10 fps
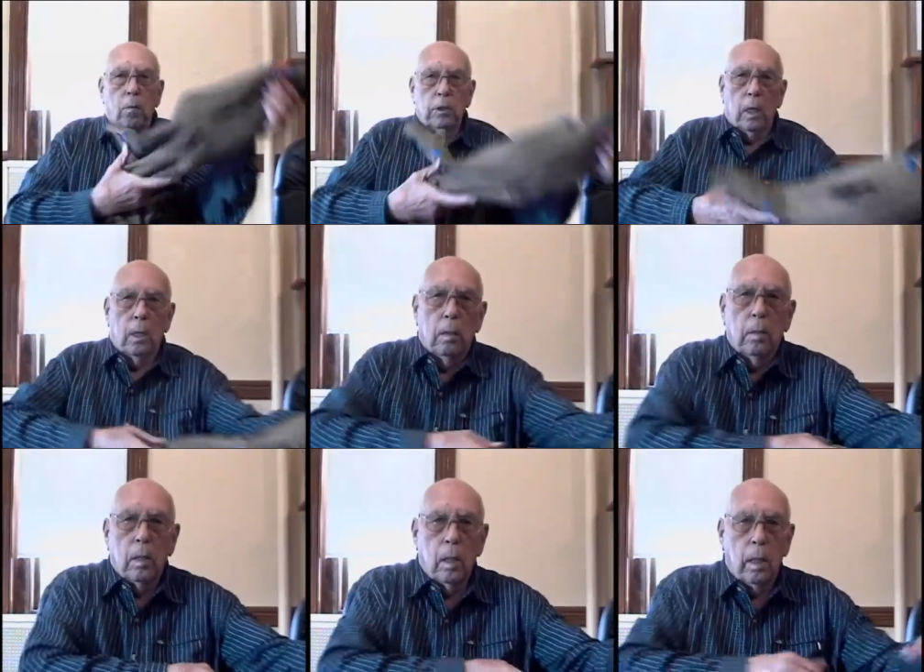was
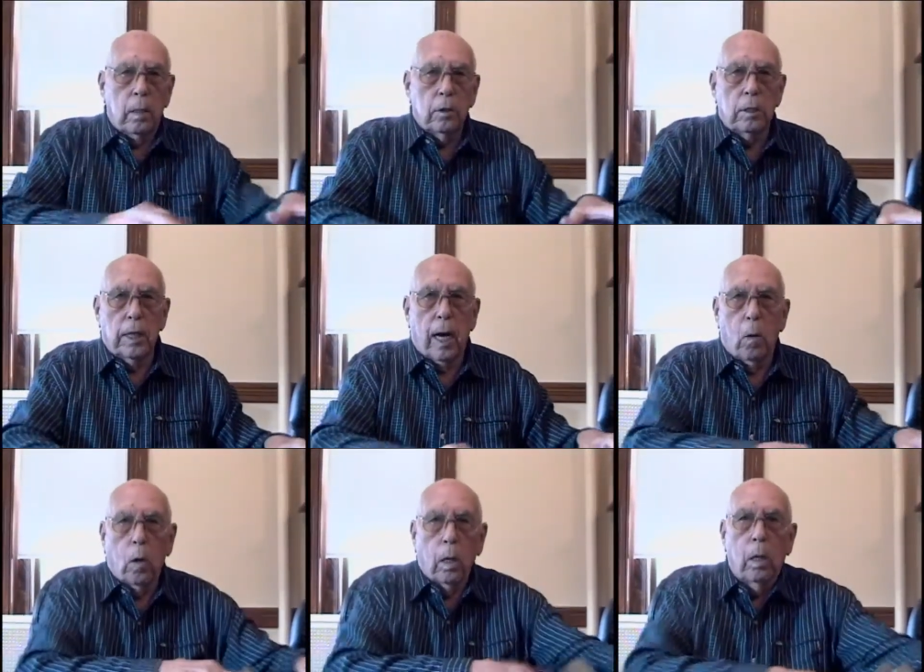it's a
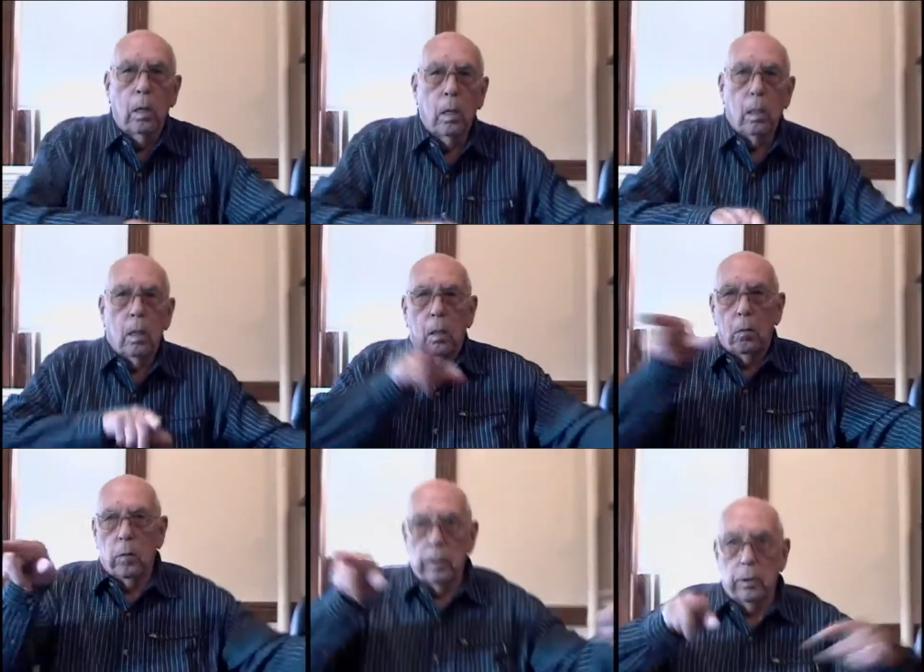tower
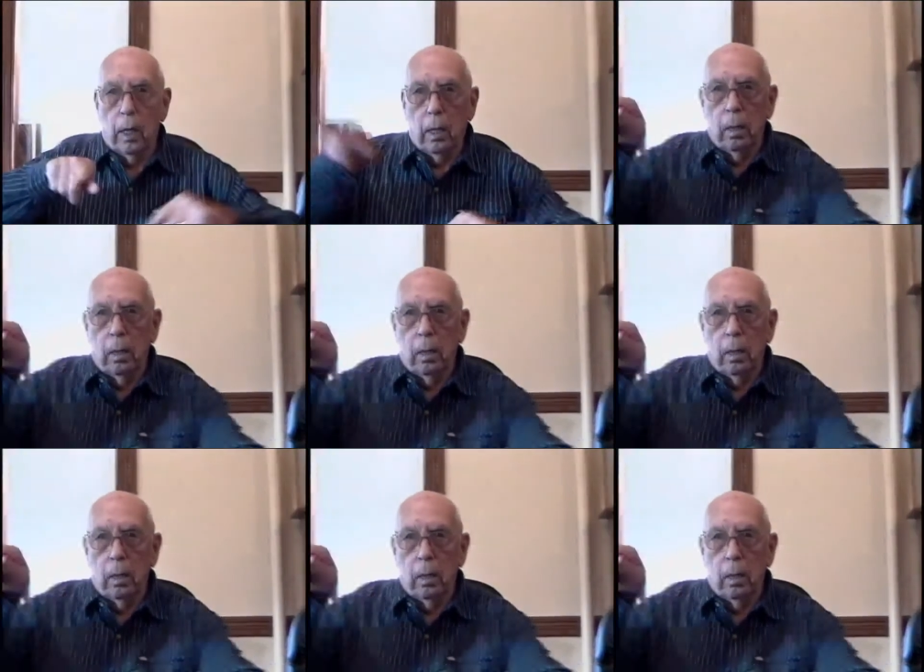with...